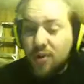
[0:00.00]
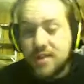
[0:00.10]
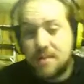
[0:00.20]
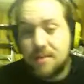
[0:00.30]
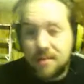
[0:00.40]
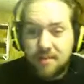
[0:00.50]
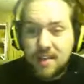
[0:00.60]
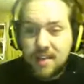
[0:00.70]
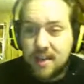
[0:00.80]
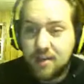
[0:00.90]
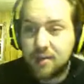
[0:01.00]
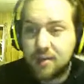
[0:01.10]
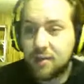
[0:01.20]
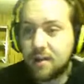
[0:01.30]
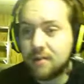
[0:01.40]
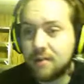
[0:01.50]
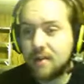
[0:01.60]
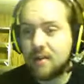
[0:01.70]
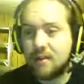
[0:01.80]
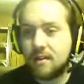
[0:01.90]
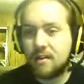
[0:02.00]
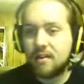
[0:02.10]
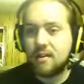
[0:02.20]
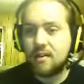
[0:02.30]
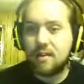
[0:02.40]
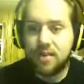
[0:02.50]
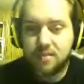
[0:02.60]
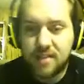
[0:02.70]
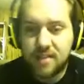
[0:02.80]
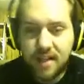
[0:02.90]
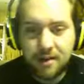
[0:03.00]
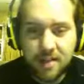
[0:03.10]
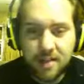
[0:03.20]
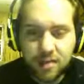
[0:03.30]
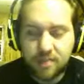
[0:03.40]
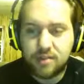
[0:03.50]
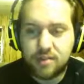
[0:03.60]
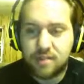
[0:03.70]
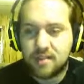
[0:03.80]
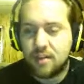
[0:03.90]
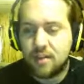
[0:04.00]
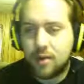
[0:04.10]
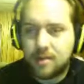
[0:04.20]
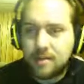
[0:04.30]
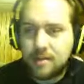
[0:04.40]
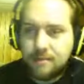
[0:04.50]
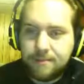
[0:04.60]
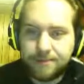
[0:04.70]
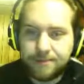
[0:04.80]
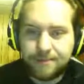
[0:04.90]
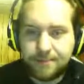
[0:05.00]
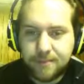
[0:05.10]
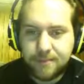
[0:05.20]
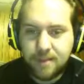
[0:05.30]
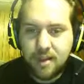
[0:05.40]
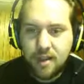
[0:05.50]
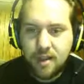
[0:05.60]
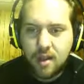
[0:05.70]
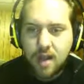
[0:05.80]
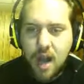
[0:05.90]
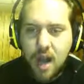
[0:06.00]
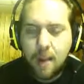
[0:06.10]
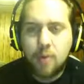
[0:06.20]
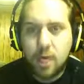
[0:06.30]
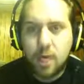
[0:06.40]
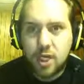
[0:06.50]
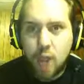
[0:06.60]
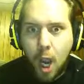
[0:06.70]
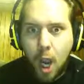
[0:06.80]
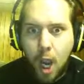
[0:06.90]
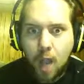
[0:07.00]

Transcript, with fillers: types and I'm leading with Corey. Like, should be sending out Alicia as soon as I see a water type. Come out, Alicia!